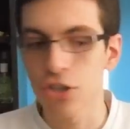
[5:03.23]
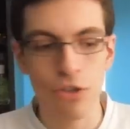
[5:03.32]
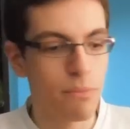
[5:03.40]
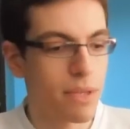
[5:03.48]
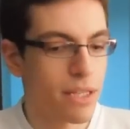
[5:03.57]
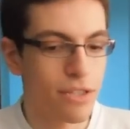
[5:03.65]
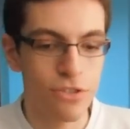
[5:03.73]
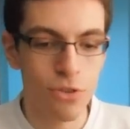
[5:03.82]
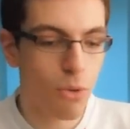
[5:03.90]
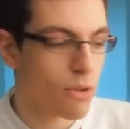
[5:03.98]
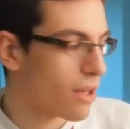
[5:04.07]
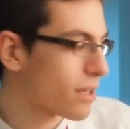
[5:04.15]
It took me
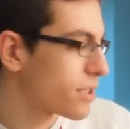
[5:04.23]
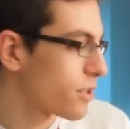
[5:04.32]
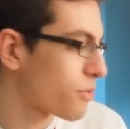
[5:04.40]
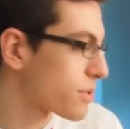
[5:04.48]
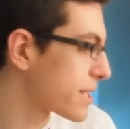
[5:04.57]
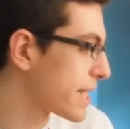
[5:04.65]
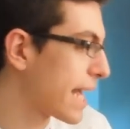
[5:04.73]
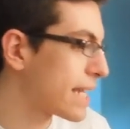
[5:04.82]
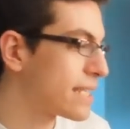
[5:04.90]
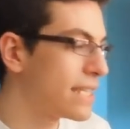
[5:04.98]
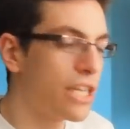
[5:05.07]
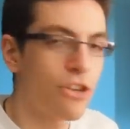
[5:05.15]
so long, you know, to
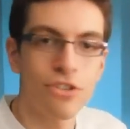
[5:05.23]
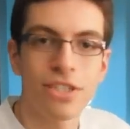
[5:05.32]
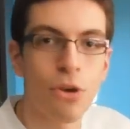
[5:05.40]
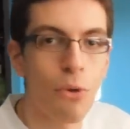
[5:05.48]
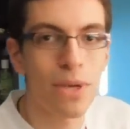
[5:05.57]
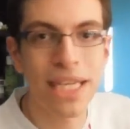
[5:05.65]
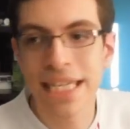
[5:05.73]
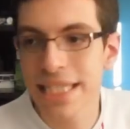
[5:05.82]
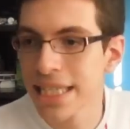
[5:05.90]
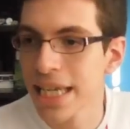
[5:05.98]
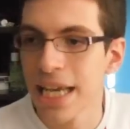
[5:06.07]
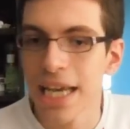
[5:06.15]
get here to go
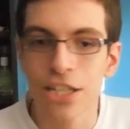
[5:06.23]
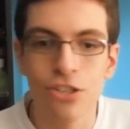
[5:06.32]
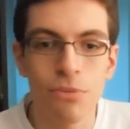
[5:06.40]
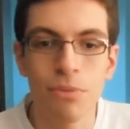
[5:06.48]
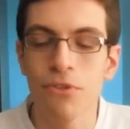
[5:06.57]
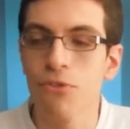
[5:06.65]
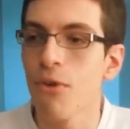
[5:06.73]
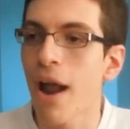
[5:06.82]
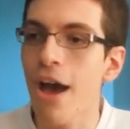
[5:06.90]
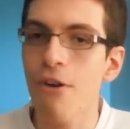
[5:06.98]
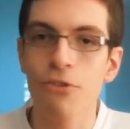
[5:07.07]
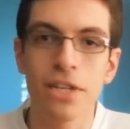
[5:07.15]
eat. It took me
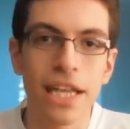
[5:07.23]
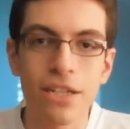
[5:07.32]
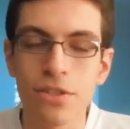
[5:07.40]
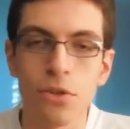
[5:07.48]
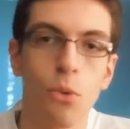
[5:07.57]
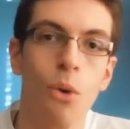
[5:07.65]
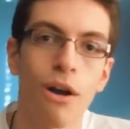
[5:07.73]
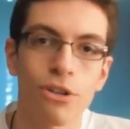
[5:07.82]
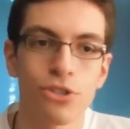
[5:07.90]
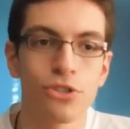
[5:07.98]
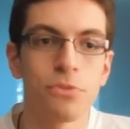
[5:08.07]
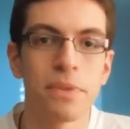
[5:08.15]
forever to get to the
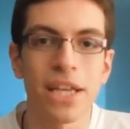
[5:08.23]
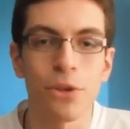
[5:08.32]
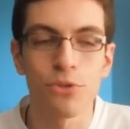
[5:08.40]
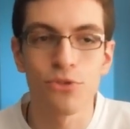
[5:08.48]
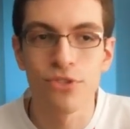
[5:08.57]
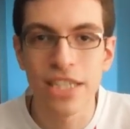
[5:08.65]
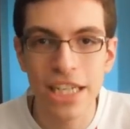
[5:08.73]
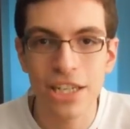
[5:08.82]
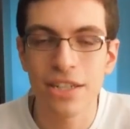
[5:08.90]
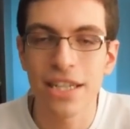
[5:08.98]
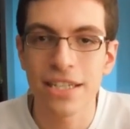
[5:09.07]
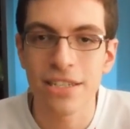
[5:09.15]
washroom. Like, it was
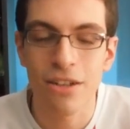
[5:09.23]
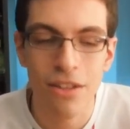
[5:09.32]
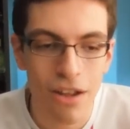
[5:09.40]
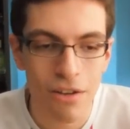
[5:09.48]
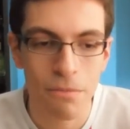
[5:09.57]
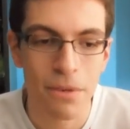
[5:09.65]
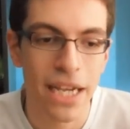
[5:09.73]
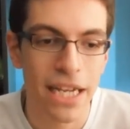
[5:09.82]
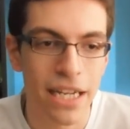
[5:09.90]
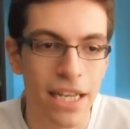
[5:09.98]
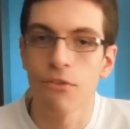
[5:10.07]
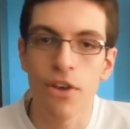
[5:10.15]
ridiculous. A lot of
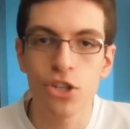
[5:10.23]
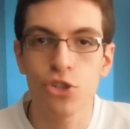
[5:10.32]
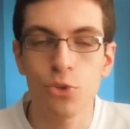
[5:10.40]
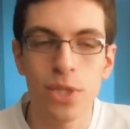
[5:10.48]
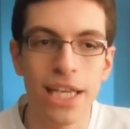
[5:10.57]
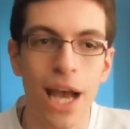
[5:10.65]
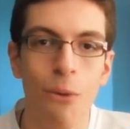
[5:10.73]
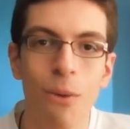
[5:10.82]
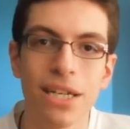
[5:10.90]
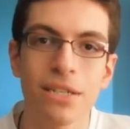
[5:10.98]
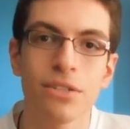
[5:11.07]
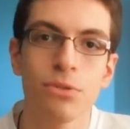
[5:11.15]
pain. Eventually, I
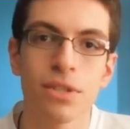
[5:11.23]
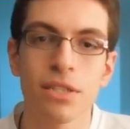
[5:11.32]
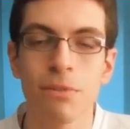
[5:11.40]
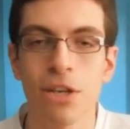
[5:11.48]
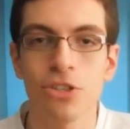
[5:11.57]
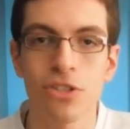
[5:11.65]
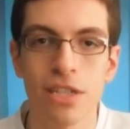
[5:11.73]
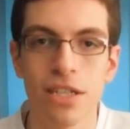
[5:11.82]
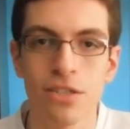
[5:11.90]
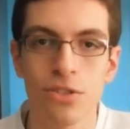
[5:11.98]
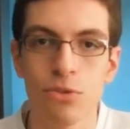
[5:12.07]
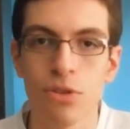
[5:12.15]
went to a
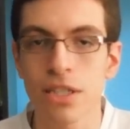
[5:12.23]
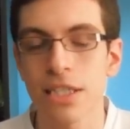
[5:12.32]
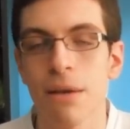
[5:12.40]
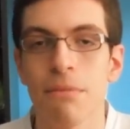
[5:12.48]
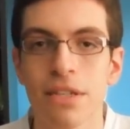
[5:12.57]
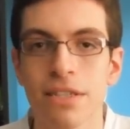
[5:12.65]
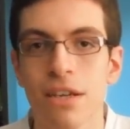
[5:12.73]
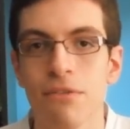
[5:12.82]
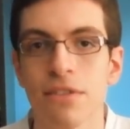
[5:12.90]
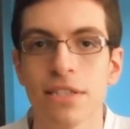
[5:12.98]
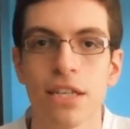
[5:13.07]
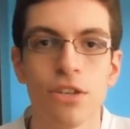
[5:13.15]
specialist who looked at
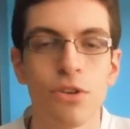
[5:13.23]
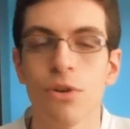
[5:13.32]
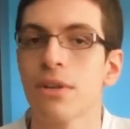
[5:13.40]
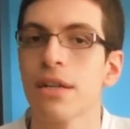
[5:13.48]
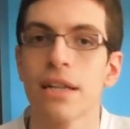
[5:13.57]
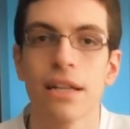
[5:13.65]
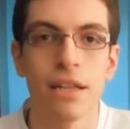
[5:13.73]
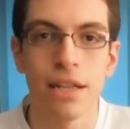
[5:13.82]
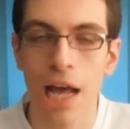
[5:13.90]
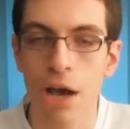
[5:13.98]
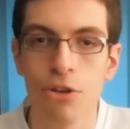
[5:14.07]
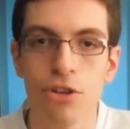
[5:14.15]
myself and said, you know what?
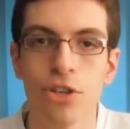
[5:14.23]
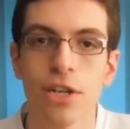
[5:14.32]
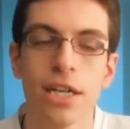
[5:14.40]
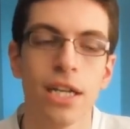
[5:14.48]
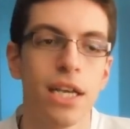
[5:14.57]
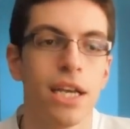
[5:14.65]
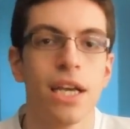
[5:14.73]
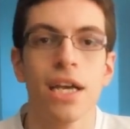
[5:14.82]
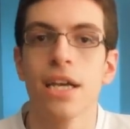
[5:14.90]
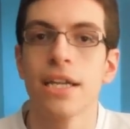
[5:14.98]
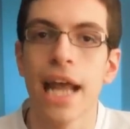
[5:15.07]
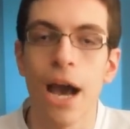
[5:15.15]
Now you're good.
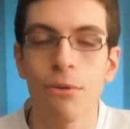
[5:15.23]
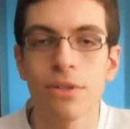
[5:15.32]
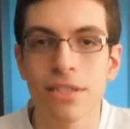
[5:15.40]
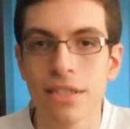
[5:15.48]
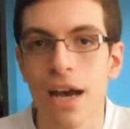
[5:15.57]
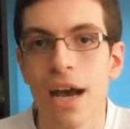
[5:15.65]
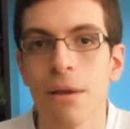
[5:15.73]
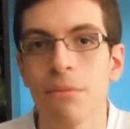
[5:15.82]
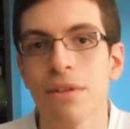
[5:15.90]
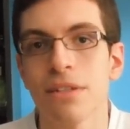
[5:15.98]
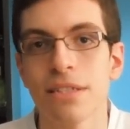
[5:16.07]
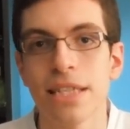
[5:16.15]
Now it's time
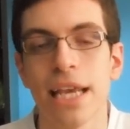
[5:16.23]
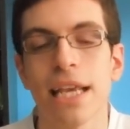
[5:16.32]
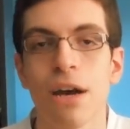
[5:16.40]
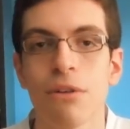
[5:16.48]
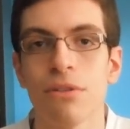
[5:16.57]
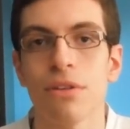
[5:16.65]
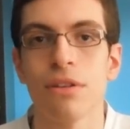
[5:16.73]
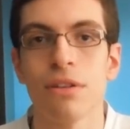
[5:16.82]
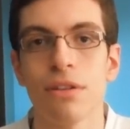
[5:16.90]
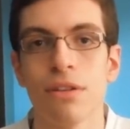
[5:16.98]
to take out